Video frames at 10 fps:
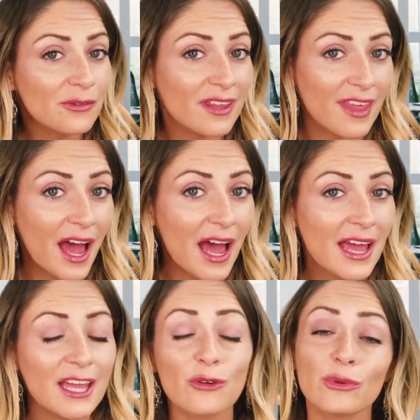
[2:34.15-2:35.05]
only
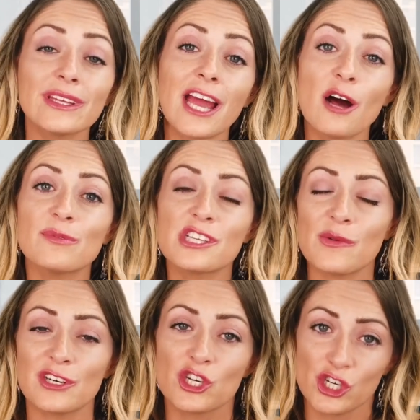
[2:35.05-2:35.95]
that, it really helps
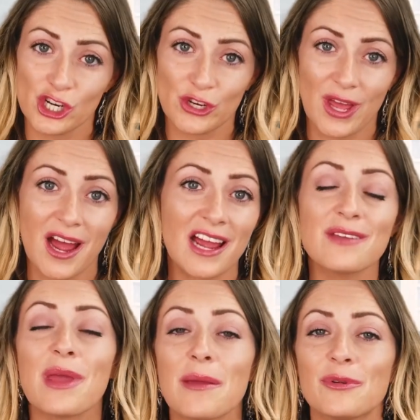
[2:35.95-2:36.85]
to ensure that
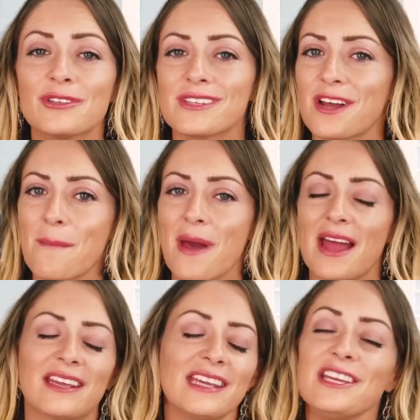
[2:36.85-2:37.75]
I'm able to come
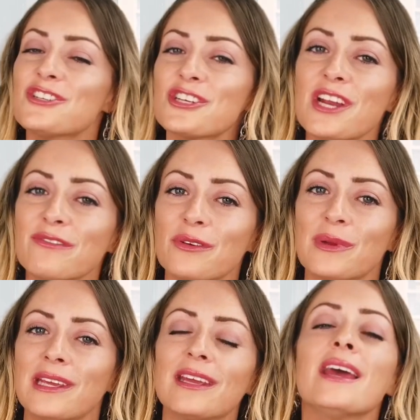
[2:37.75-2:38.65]
back each and every
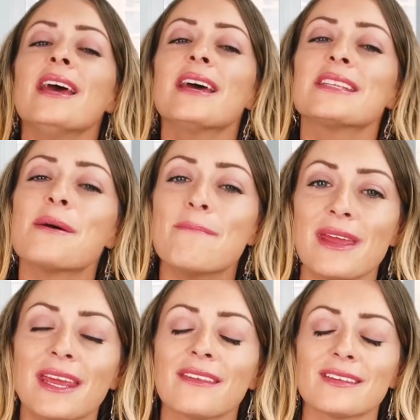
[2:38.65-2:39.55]
week to
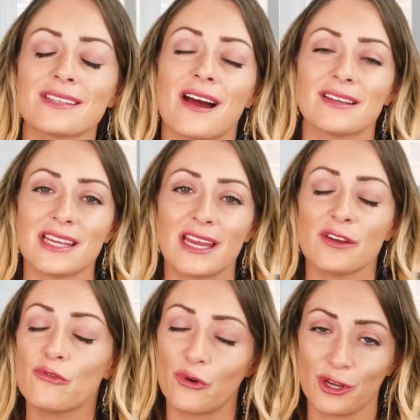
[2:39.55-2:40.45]
make this content
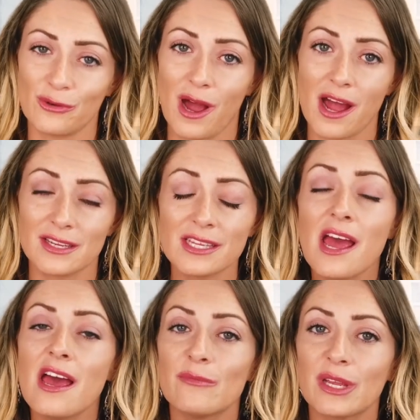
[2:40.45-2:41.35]
for you guys,
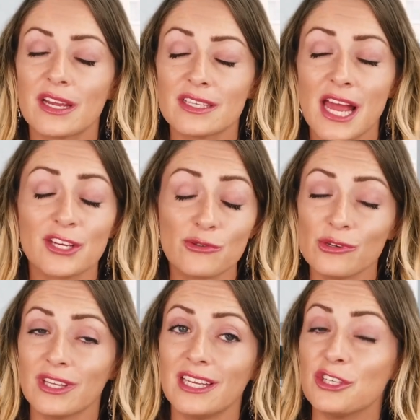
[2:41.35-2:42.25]
because I
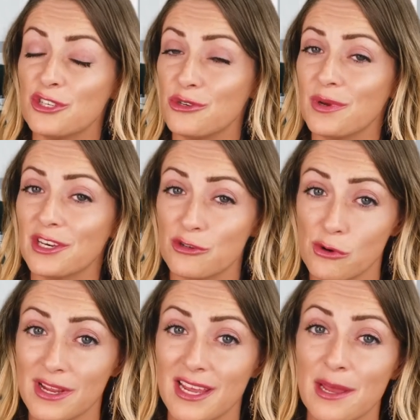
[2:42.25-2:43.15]
truly do
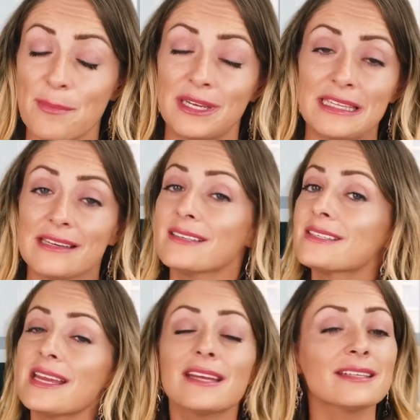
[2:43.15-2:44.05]
enjoy it, but it does
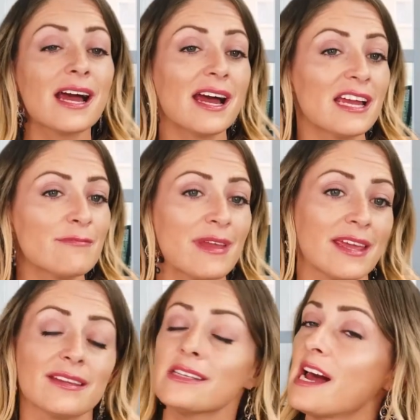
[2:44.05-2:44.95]
take time,
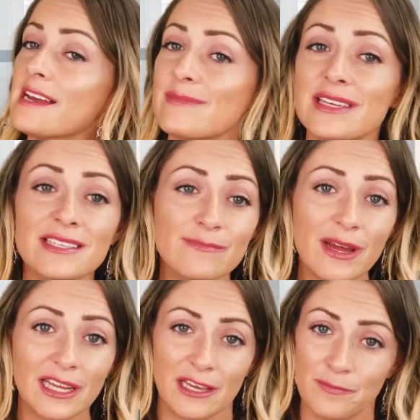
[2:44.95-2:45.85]
and time is
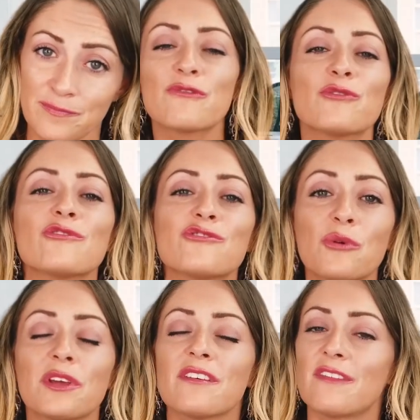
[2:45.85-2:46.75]
money. So if you
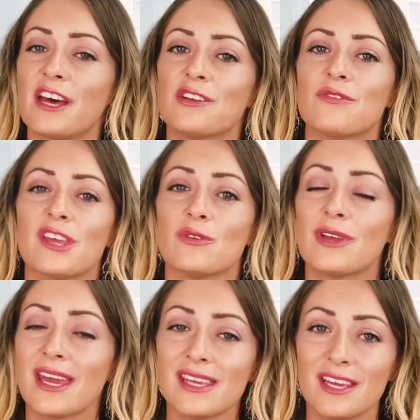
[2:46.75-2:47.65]
enjoy the value that you
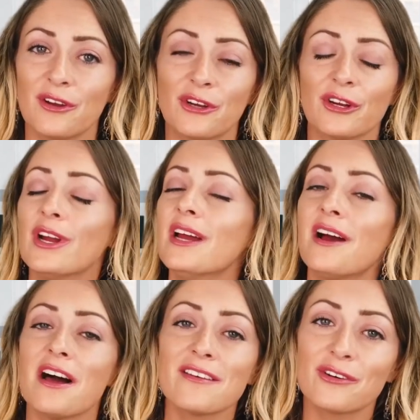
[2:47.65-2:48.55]
get here,
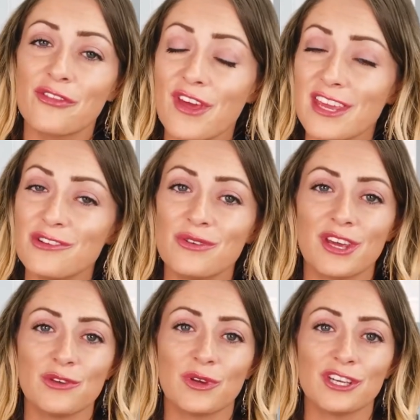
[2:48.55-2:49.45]
a little thank you
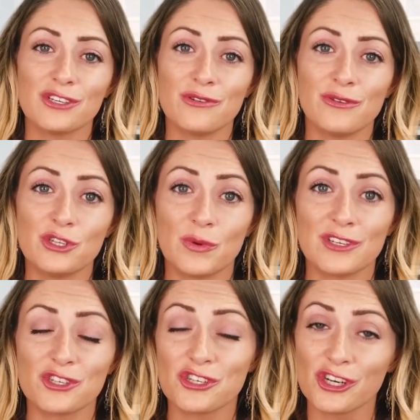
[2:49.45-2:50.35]
that you can do to
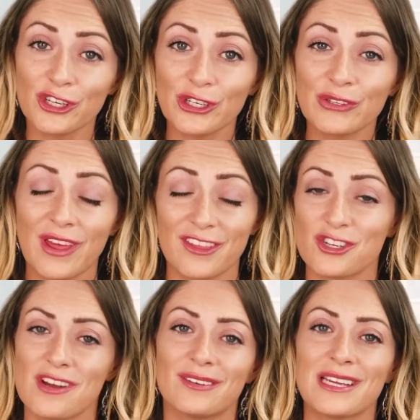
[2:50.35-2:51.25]
ensure that the
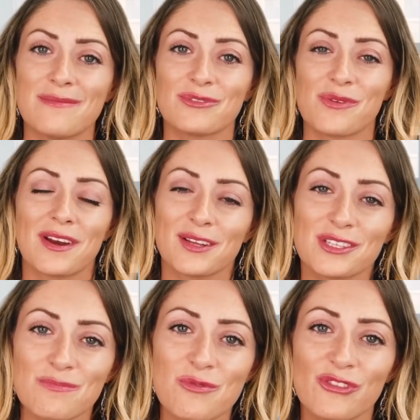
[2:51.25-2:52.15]
channel keeps running
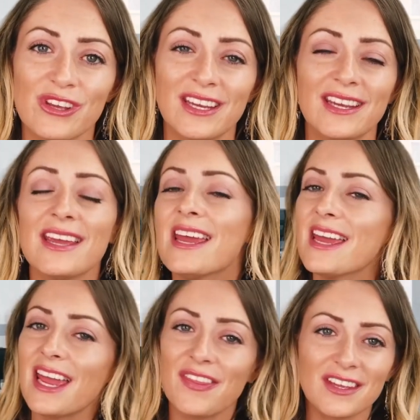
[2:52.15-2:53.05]
smoothly,
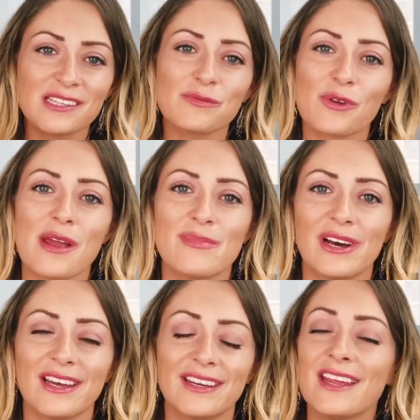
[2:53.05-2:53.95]
hit that subscribe
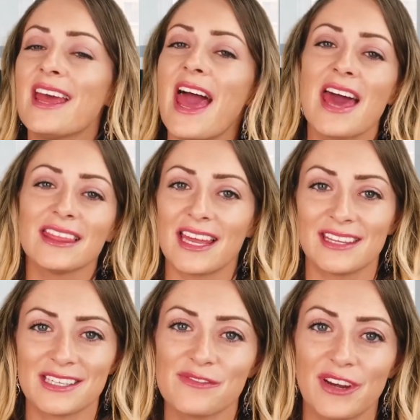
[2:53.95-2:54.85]
button and
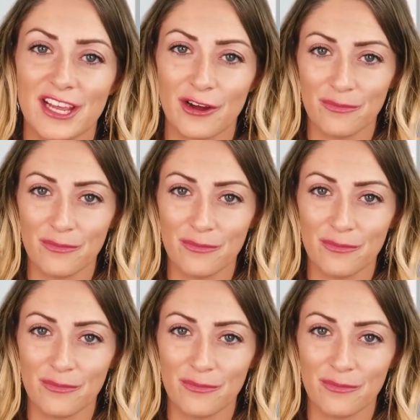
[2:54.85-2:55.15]
like this video.